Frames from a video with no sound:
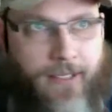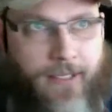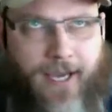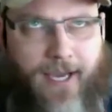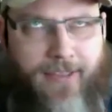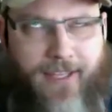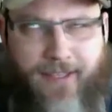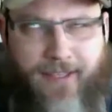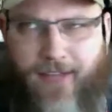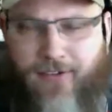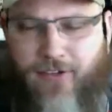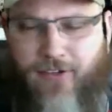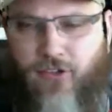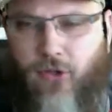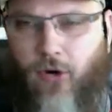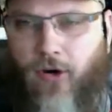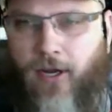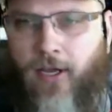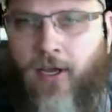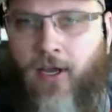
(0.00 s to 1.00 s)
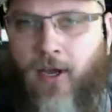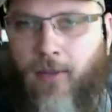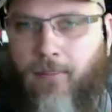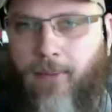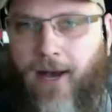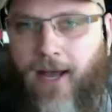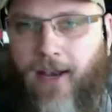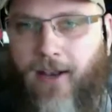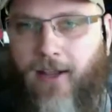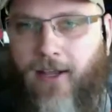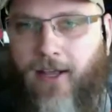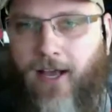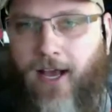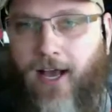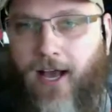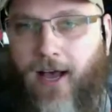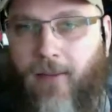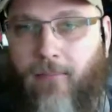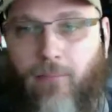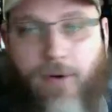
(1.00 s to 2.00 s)
I think that's the story. But
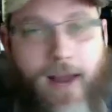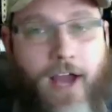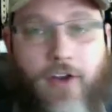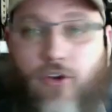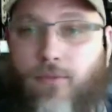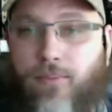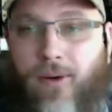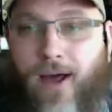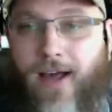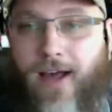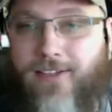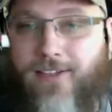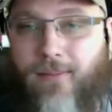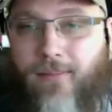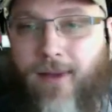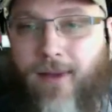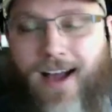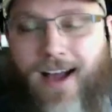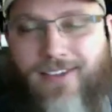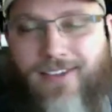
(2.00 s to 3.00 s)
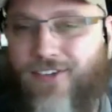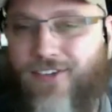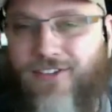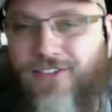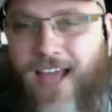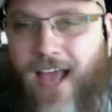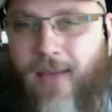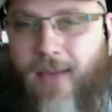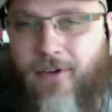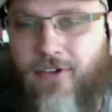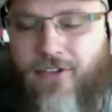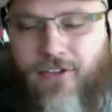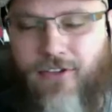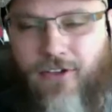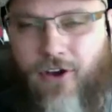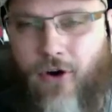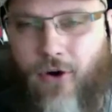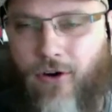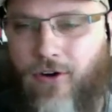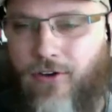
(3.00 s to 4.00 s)
brand new products in box, just
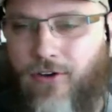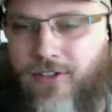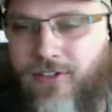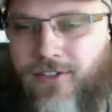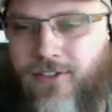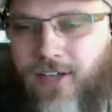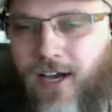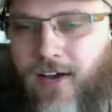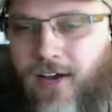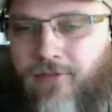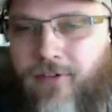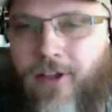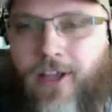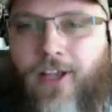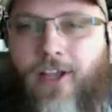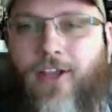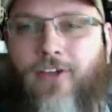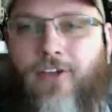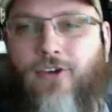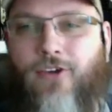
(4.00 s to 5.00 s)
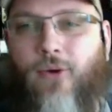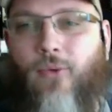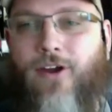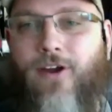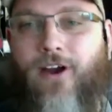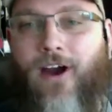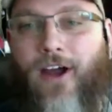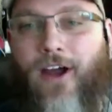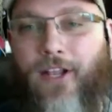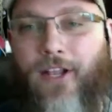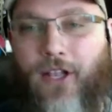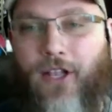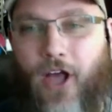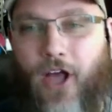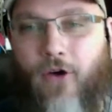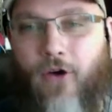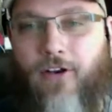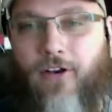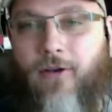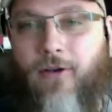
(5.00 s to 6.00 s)
damaged corners and stuff. So we are
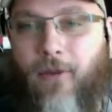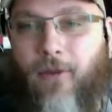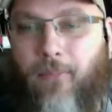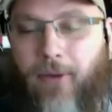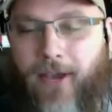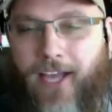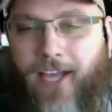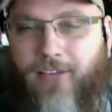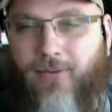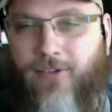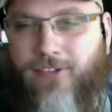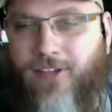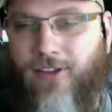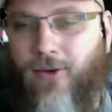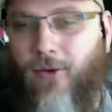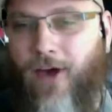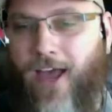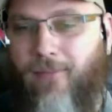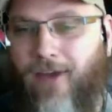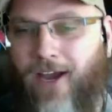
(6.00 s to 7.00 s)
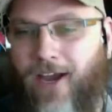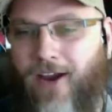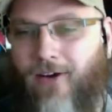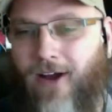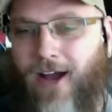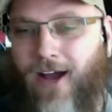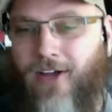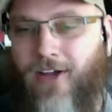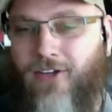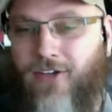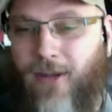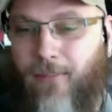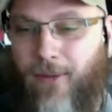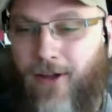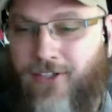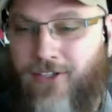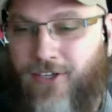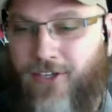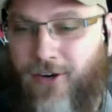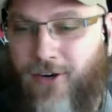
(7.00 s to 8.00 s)
unloading. But guess what's in the way of my garage? A
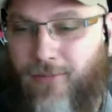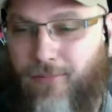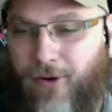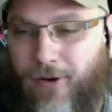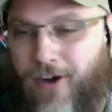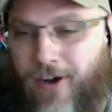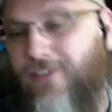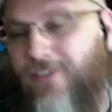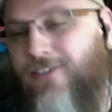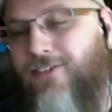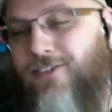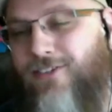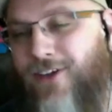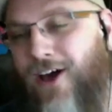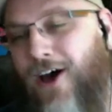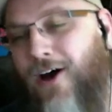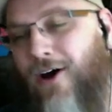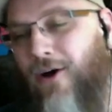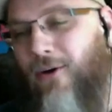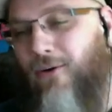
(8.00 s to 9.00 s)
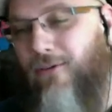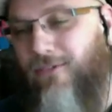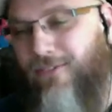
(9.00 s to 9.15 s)
bunch of your books. So.